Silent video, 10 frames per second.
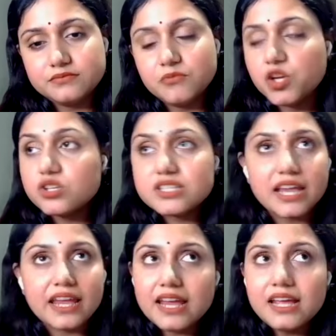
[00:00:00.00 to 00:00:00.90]
Because
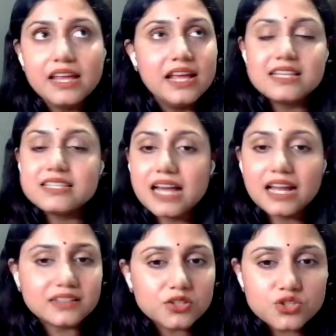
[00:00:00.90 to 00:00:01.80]
here
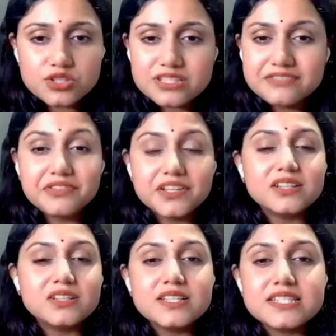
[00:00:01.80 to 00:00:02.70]
Saturn just
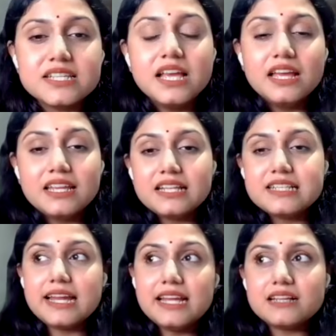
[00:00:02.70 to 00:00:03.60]
feels,
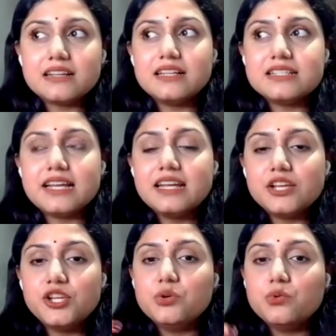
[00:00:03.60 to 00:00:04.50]
it's like
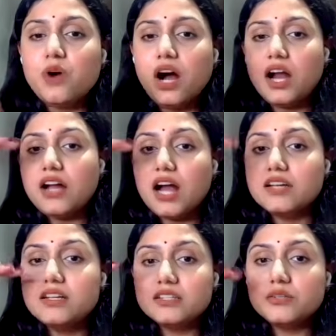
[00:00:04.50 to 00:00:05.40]
you are
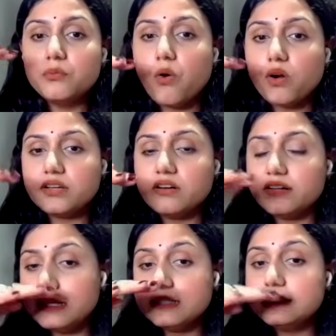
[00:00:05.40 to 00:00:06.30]
under the water
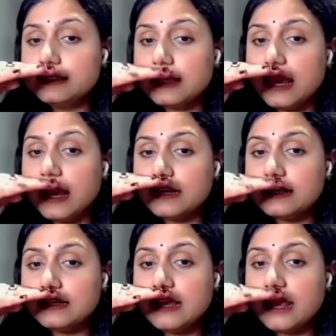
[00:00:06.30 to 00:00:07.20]
till
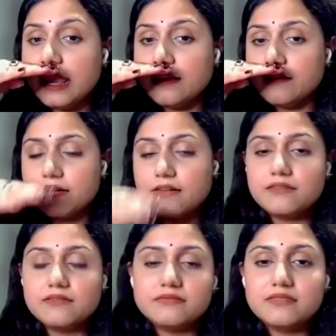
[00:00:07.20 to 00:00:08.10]
here,
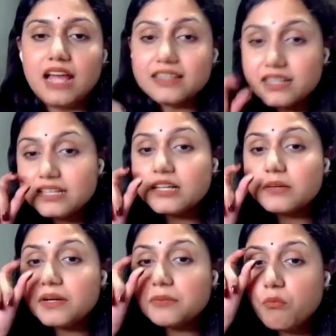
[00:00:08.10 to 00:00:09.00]
and the
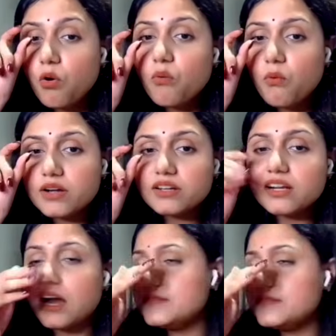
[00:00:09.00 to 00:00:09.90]
little bit more water
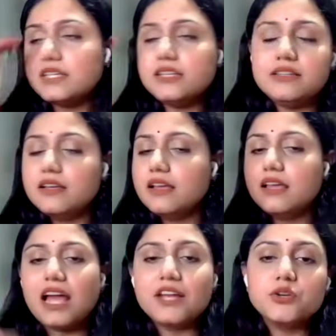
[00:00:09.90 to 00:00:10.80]
comes in
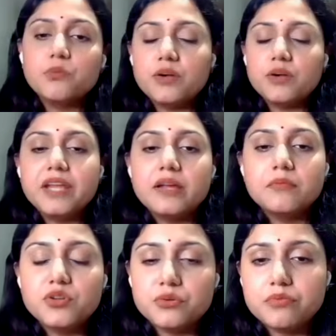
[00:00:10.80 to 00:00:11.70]
and you won't be
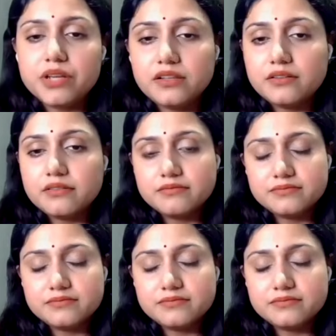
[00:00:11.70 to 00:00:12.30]
able to breathe.